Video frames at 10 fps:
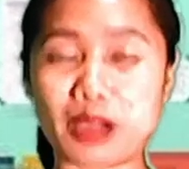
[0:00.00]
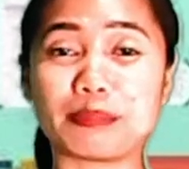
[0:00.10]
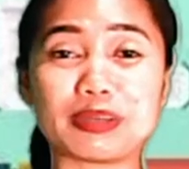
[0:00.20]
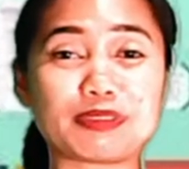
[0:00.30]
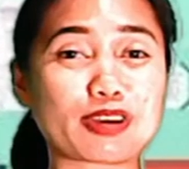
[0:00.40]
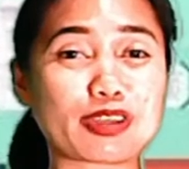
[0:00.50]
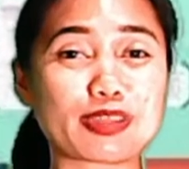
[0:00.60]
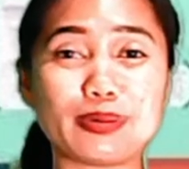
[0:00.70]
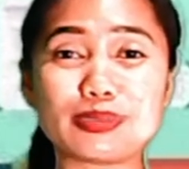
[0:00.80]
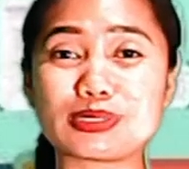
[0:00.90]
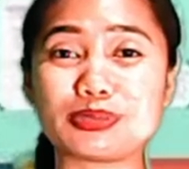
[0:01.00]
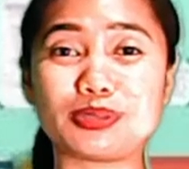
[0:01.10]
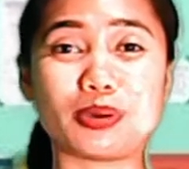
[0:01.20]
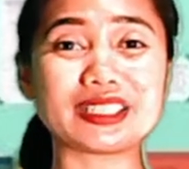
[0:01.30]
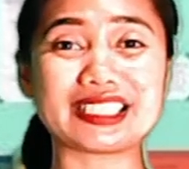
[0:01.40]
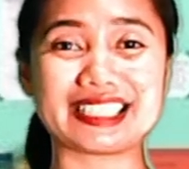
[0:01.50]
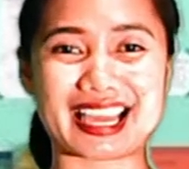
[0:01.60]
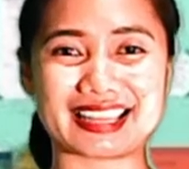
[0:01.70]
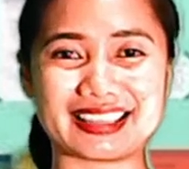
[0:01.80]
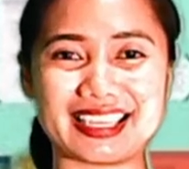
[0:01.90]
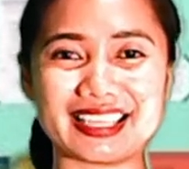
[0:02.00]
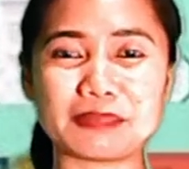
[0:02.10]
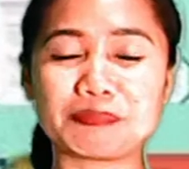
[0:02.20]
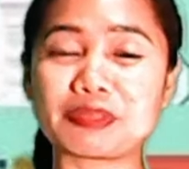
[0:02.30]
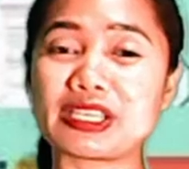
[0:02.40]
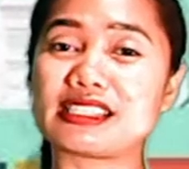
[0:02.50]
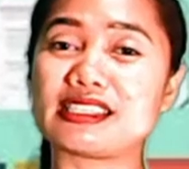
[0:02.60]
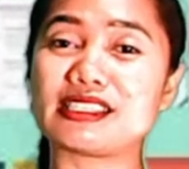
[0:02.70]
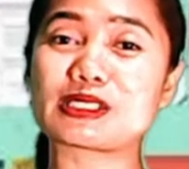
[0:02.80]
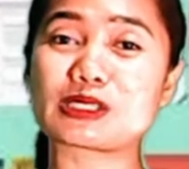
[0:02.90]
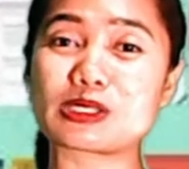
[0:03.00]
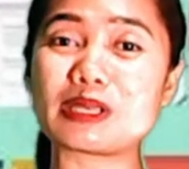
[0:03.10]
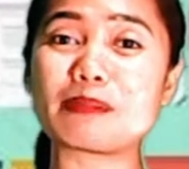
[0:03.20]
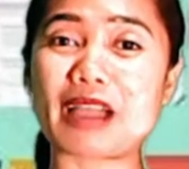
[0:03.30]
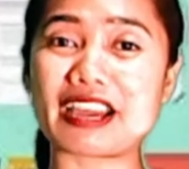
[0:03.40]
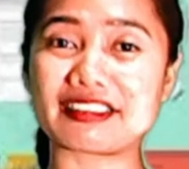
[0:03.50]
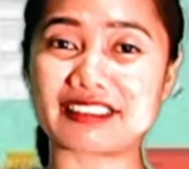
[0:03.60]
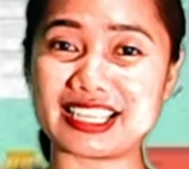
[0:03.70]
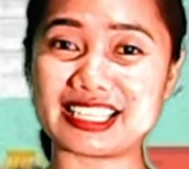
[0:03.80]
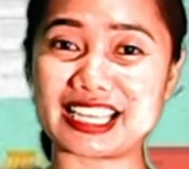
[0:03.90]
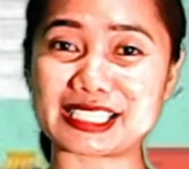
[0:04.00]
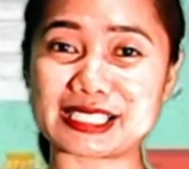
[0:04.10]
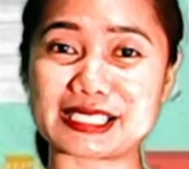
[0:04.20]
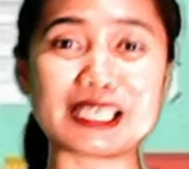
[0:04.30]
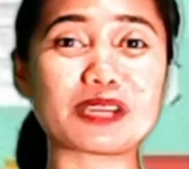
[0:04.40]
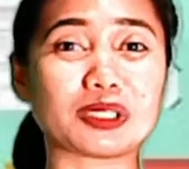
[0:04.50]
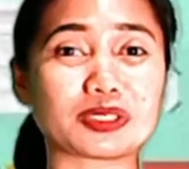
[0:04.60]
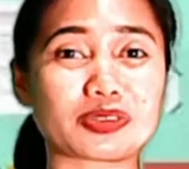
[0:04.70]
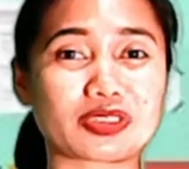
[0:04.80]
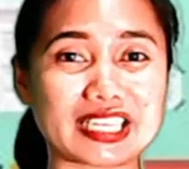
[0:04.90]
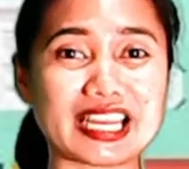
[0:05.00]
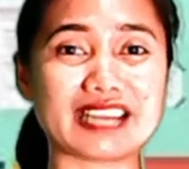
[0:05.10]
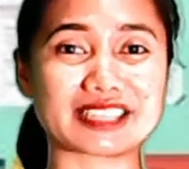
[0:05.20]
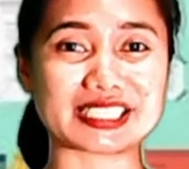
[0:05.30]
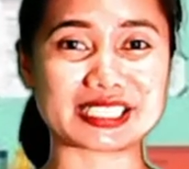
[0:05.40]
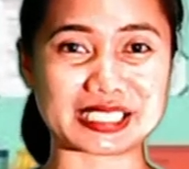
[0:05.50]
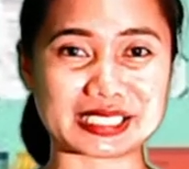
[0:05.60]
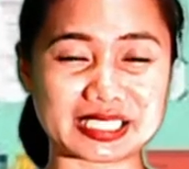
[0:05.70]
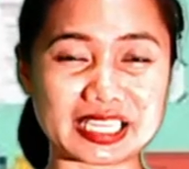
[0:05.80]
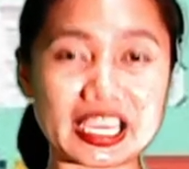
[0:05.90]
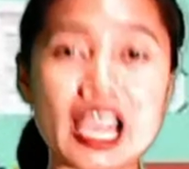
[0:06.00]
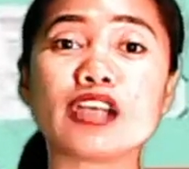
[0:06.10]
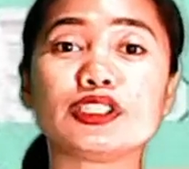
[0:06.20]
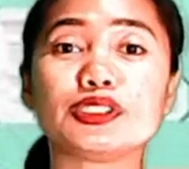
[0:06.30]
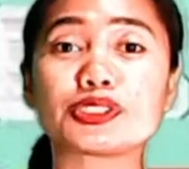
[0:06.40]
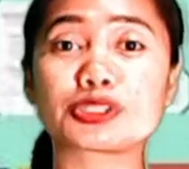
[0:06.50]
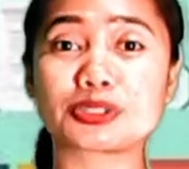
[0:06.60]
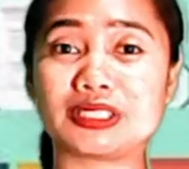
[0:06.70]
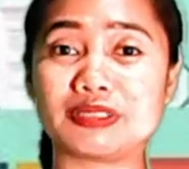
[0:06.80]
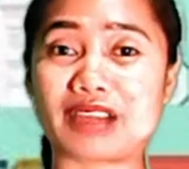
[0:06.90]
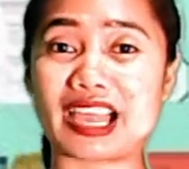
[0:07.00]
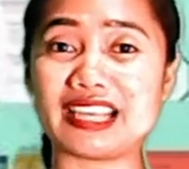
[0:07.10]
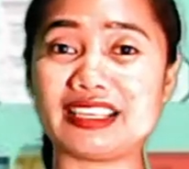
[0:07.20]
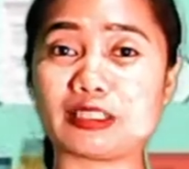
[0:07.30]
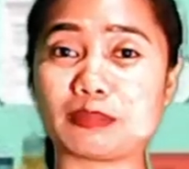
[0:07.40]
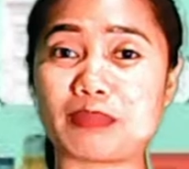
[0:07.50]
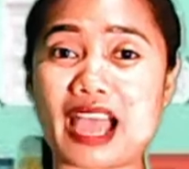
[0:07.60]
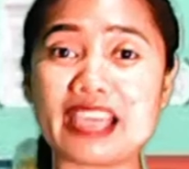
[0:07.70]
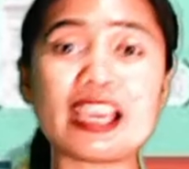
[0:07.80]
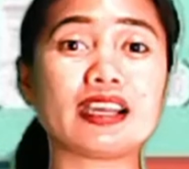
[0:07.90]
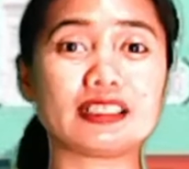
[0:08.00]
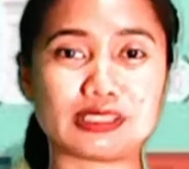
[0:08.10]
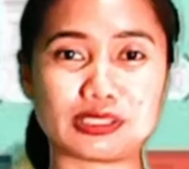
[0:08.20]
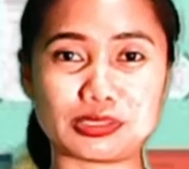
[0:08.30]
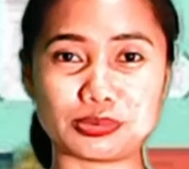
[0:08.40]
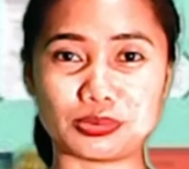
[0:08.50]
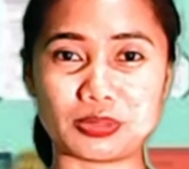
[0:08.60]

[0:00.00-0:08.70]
But for those who don't get it, since 2 pi radians is equal to 360, you should divide it by 2.